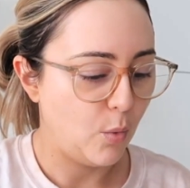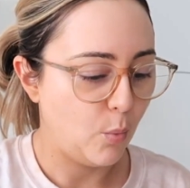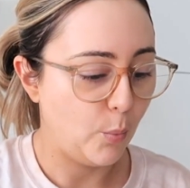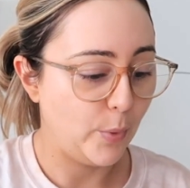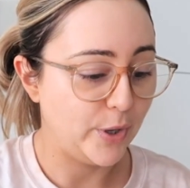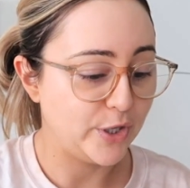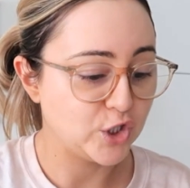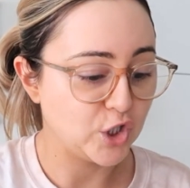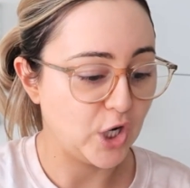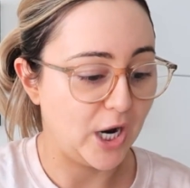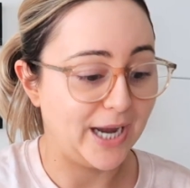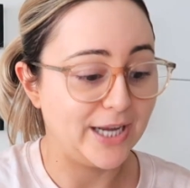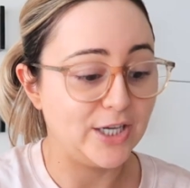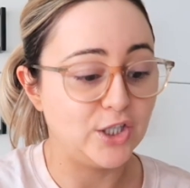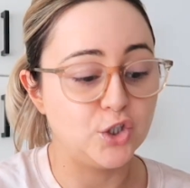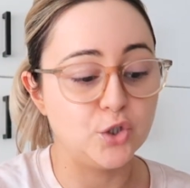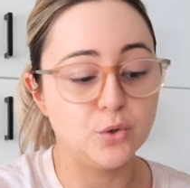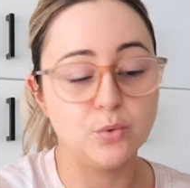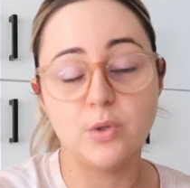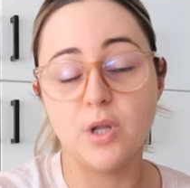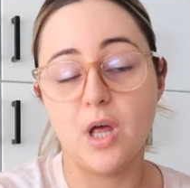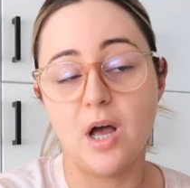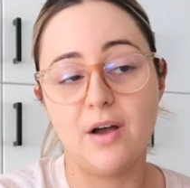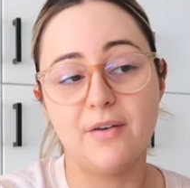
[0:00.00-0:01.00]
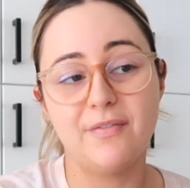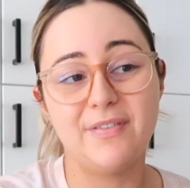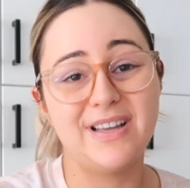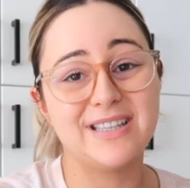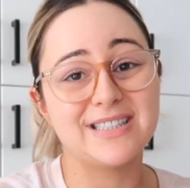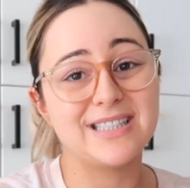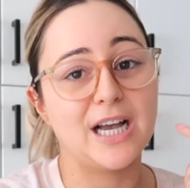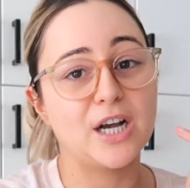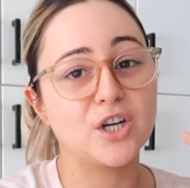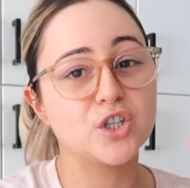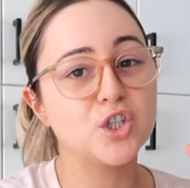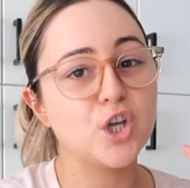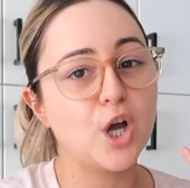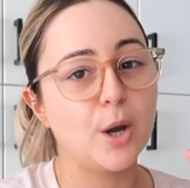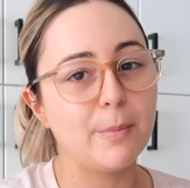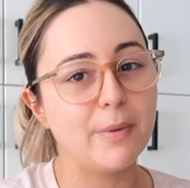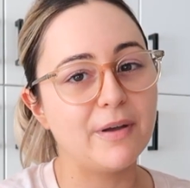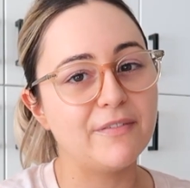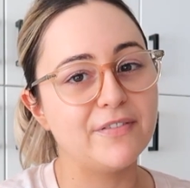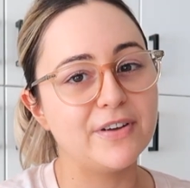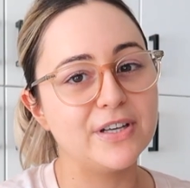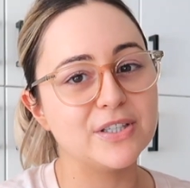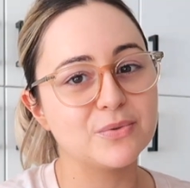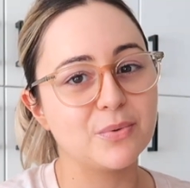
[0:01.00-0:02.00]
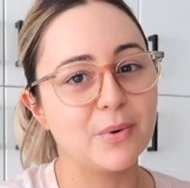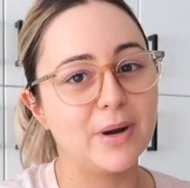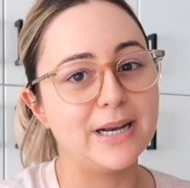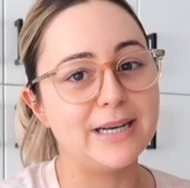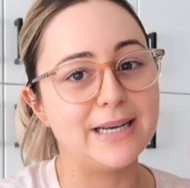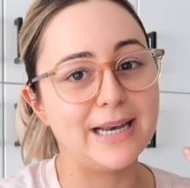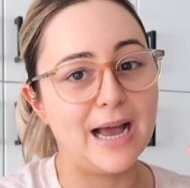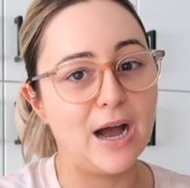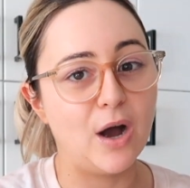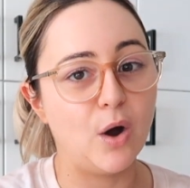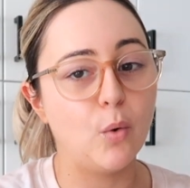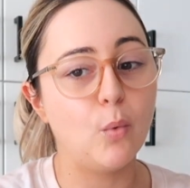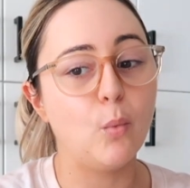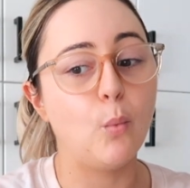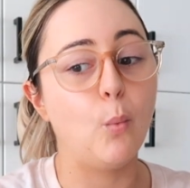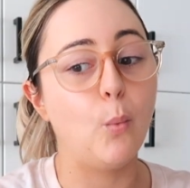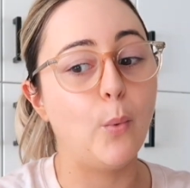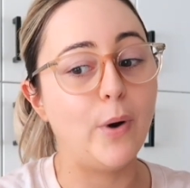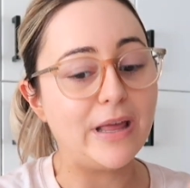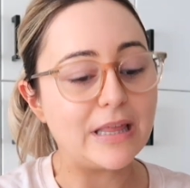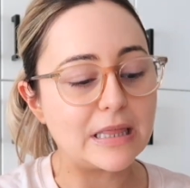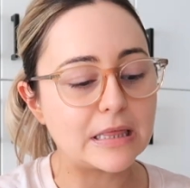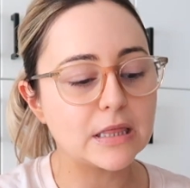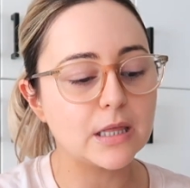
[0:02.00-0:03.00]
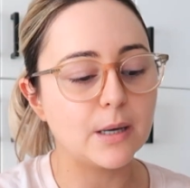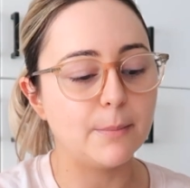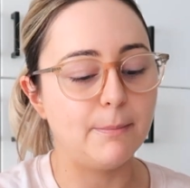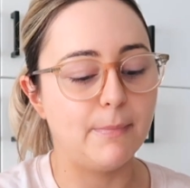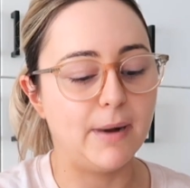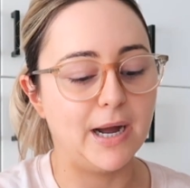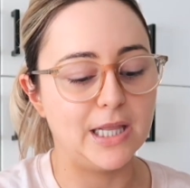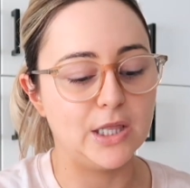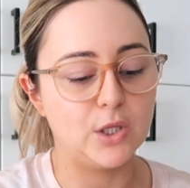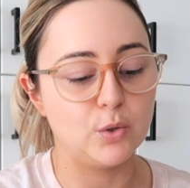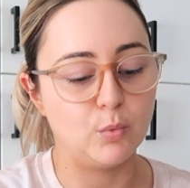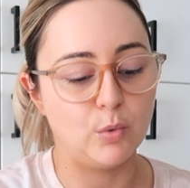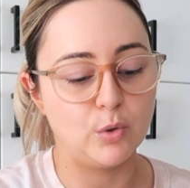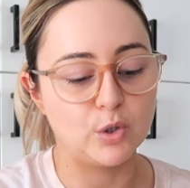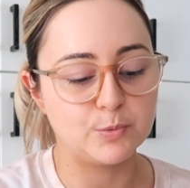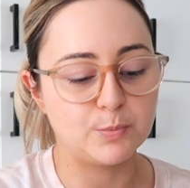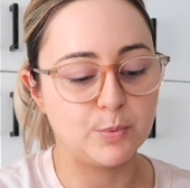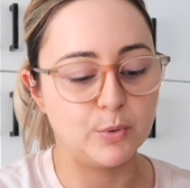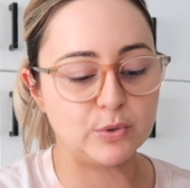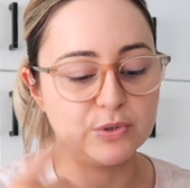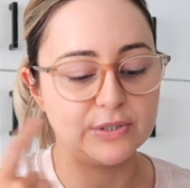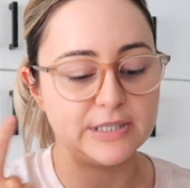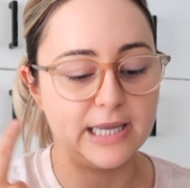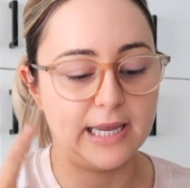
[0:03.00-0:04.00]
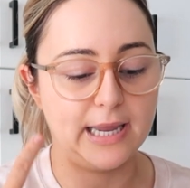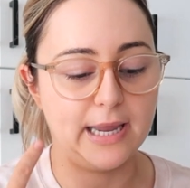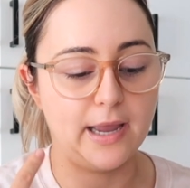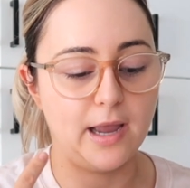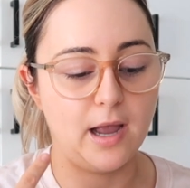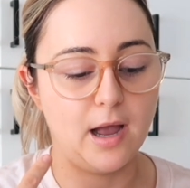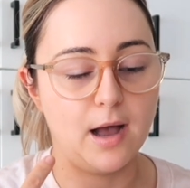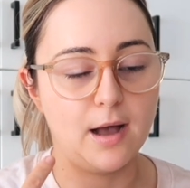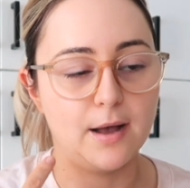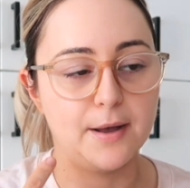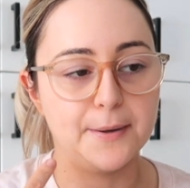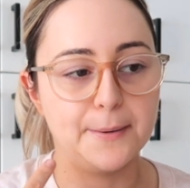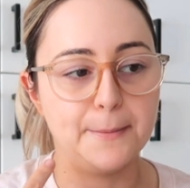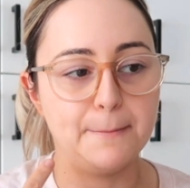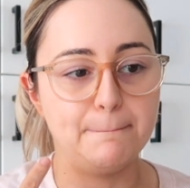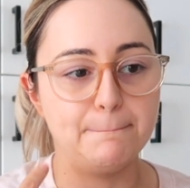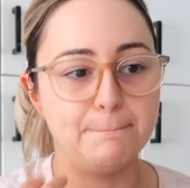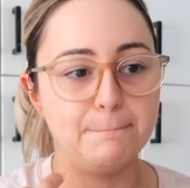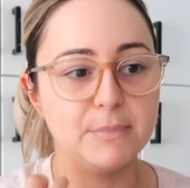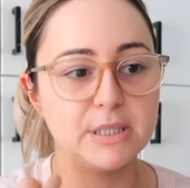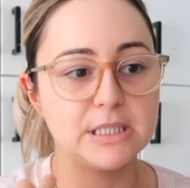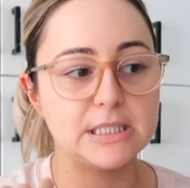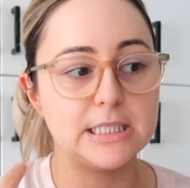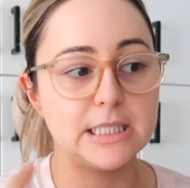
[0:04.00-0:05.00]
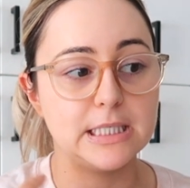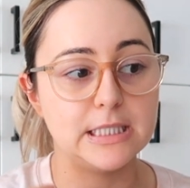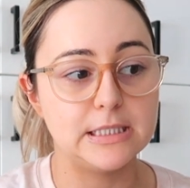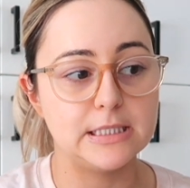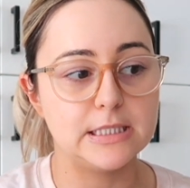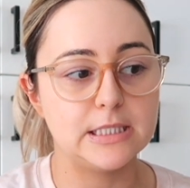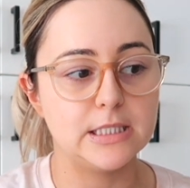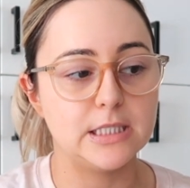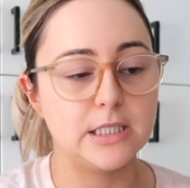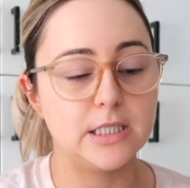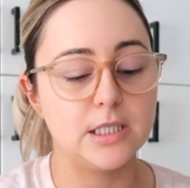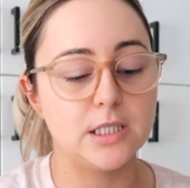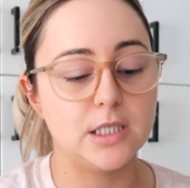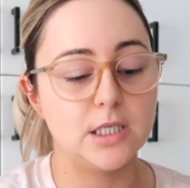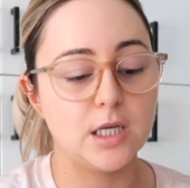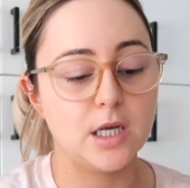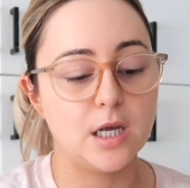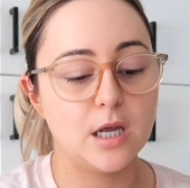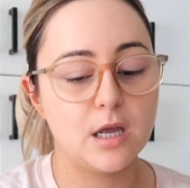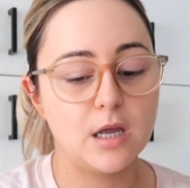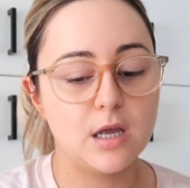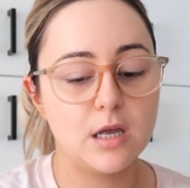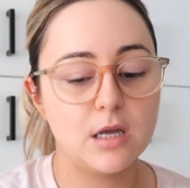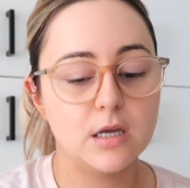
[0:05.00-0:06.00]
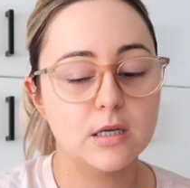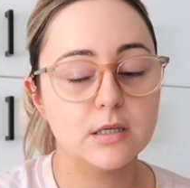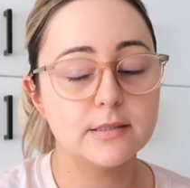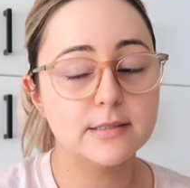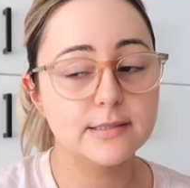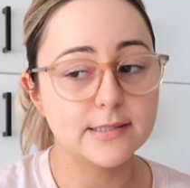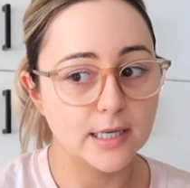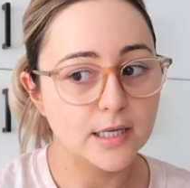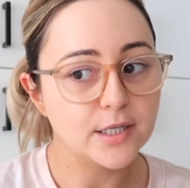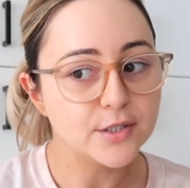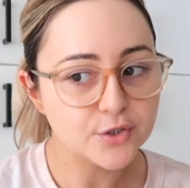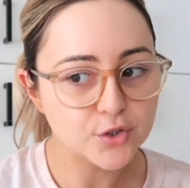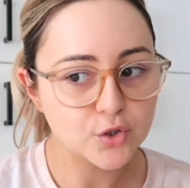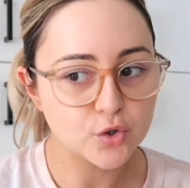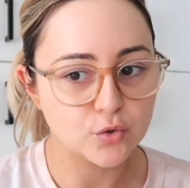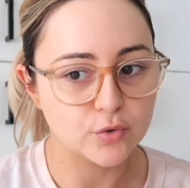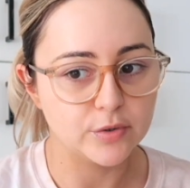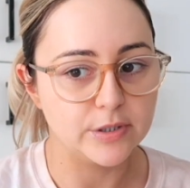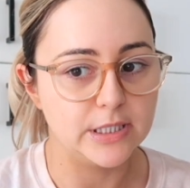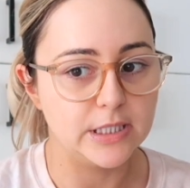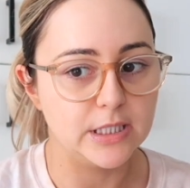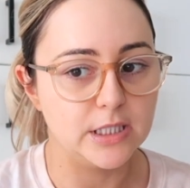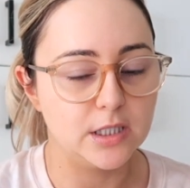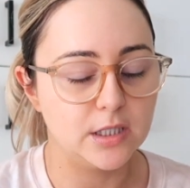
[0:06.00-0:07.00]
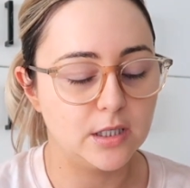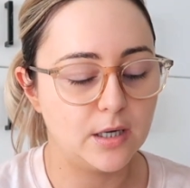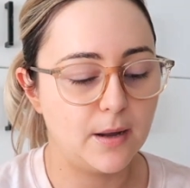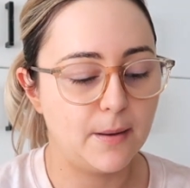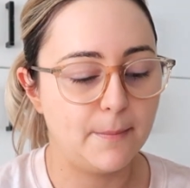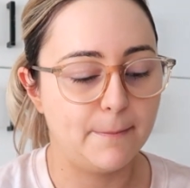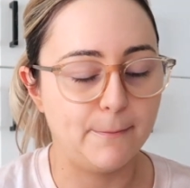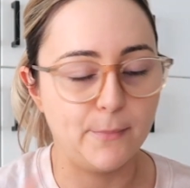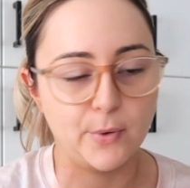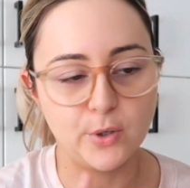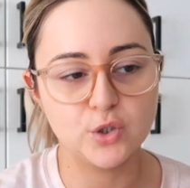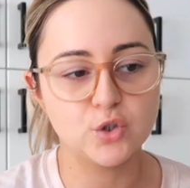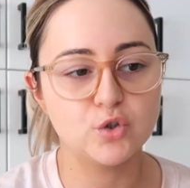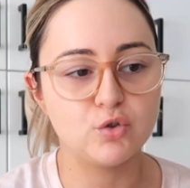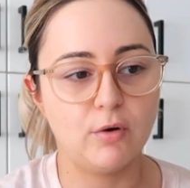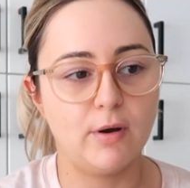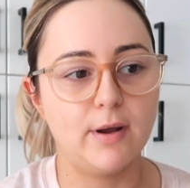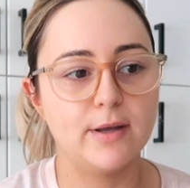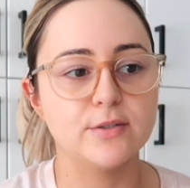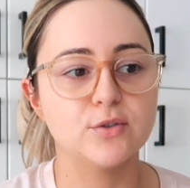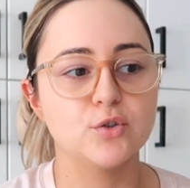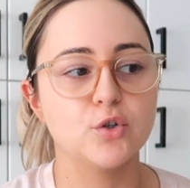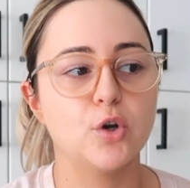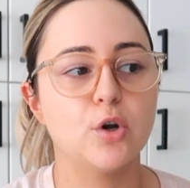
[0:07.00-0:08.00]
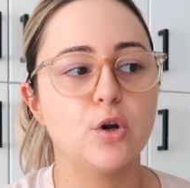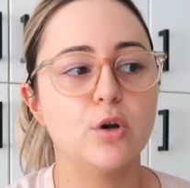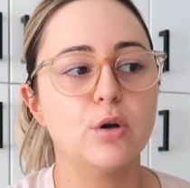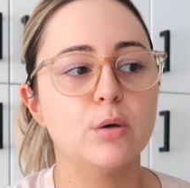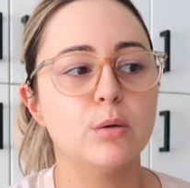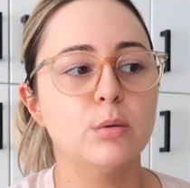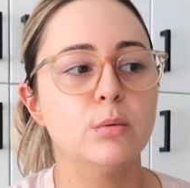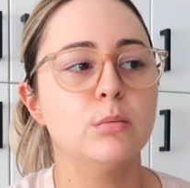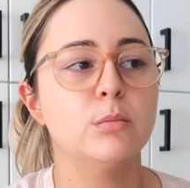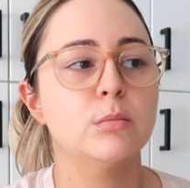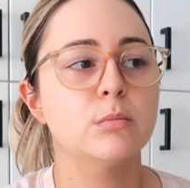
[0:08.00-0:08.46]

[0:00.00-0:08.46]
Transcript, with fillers: which I do love. It's actually on my face right now with my La Roche-Posay um, tinted sunscreen moisturizer.